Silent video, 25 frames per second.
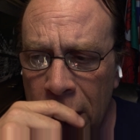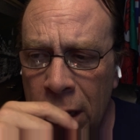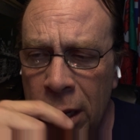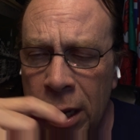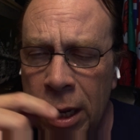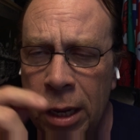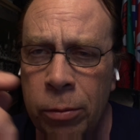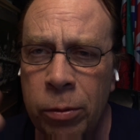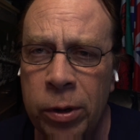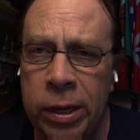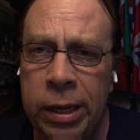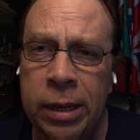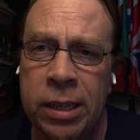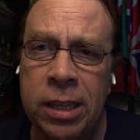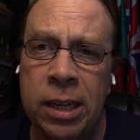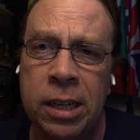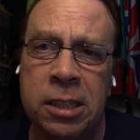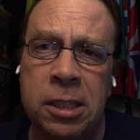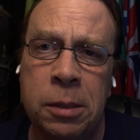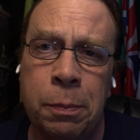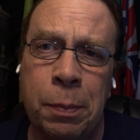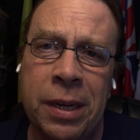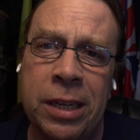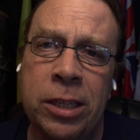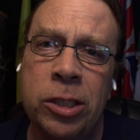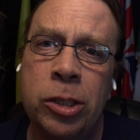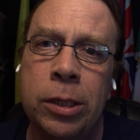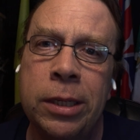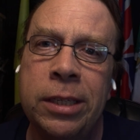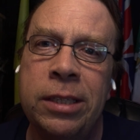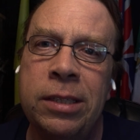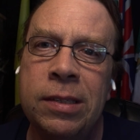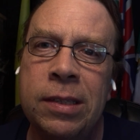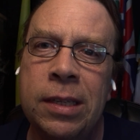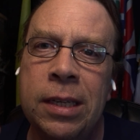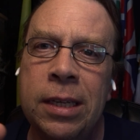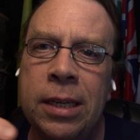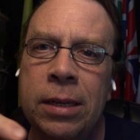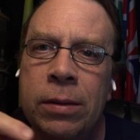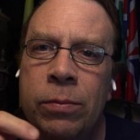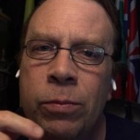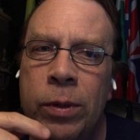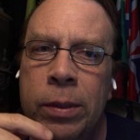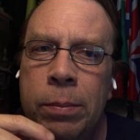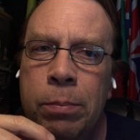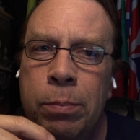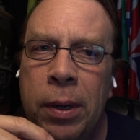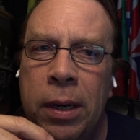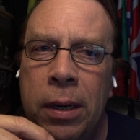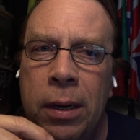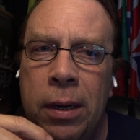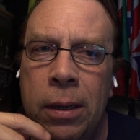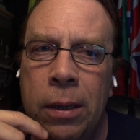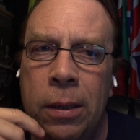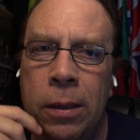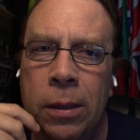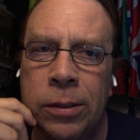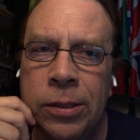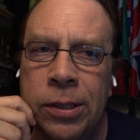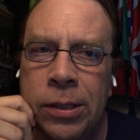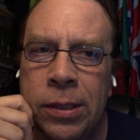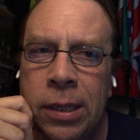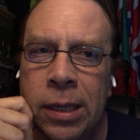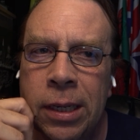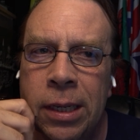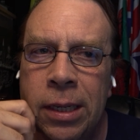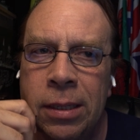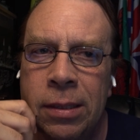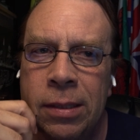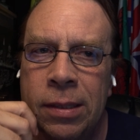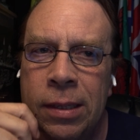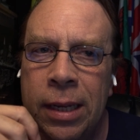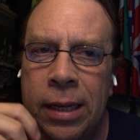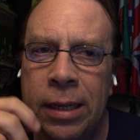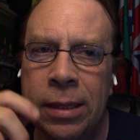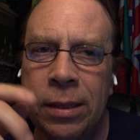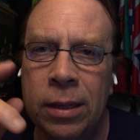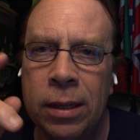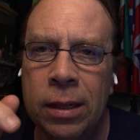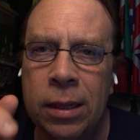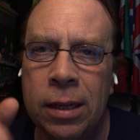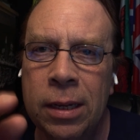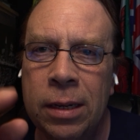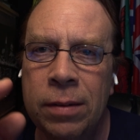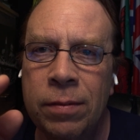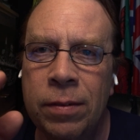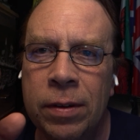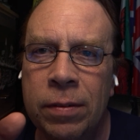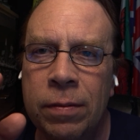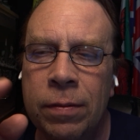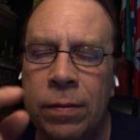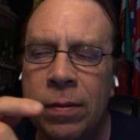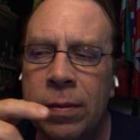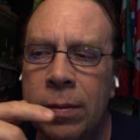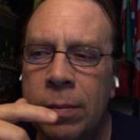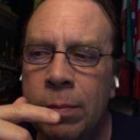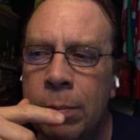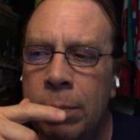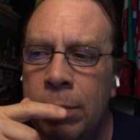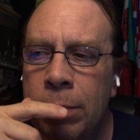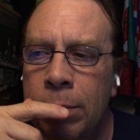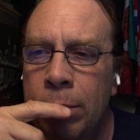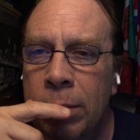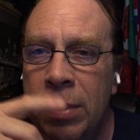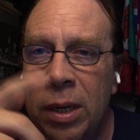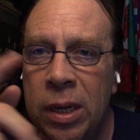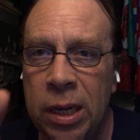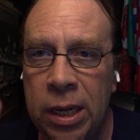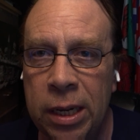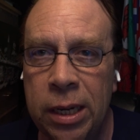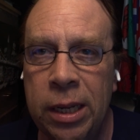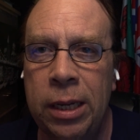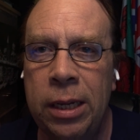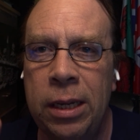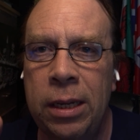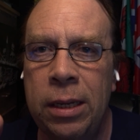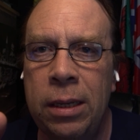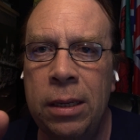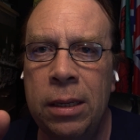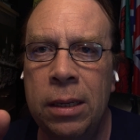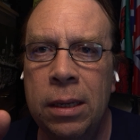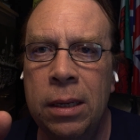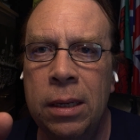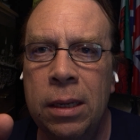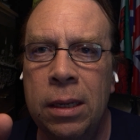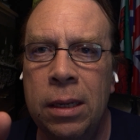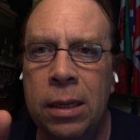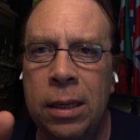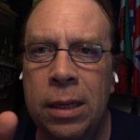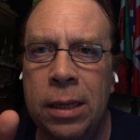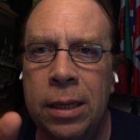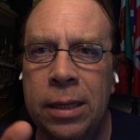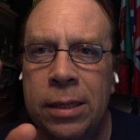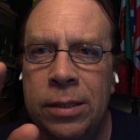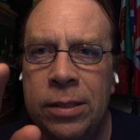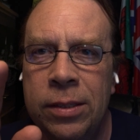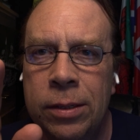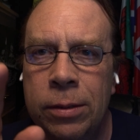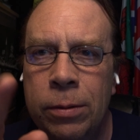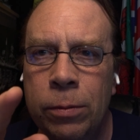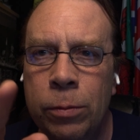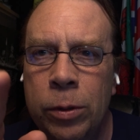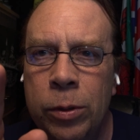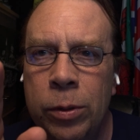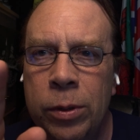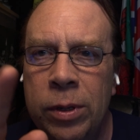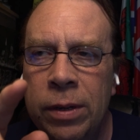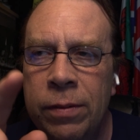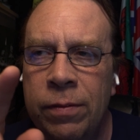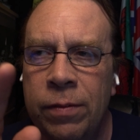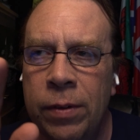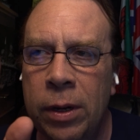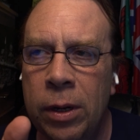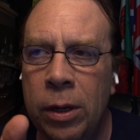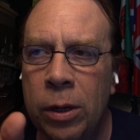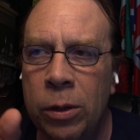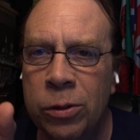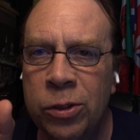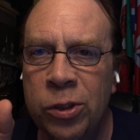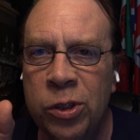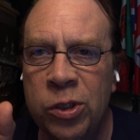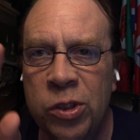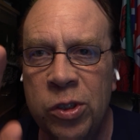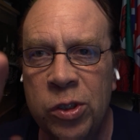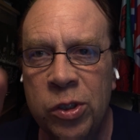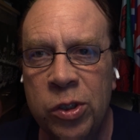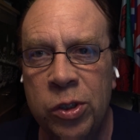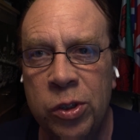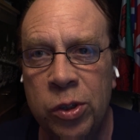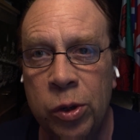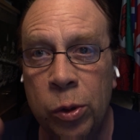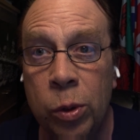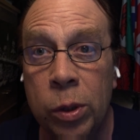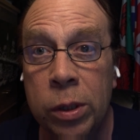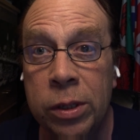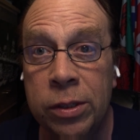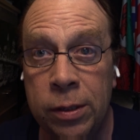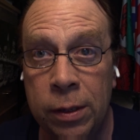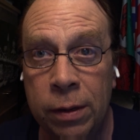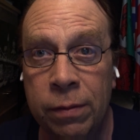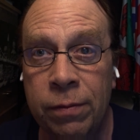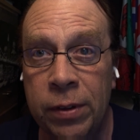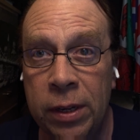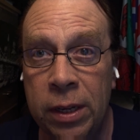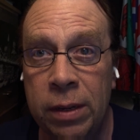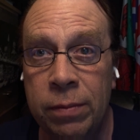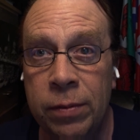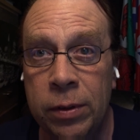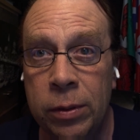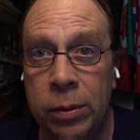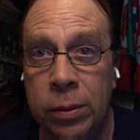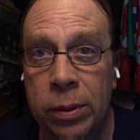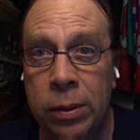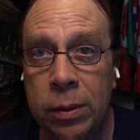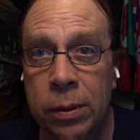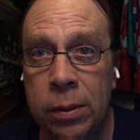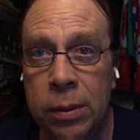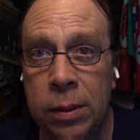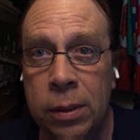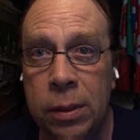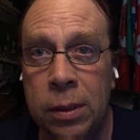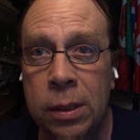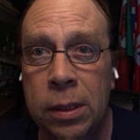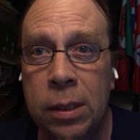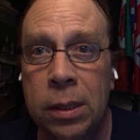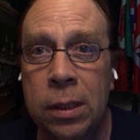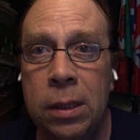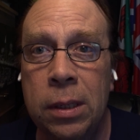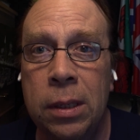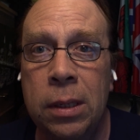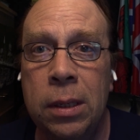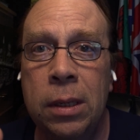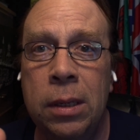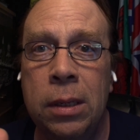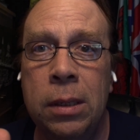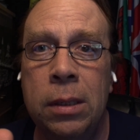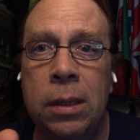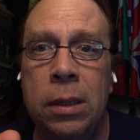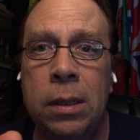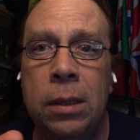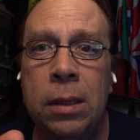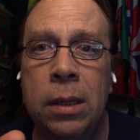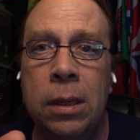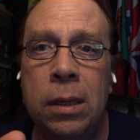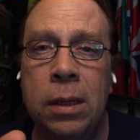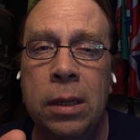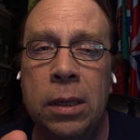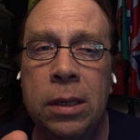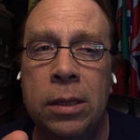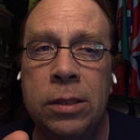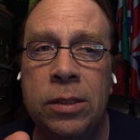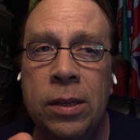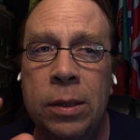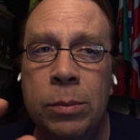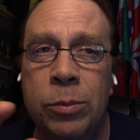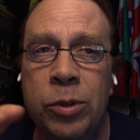And we especially see it when Paul says that the love of money is the root of all sorts of evil. Some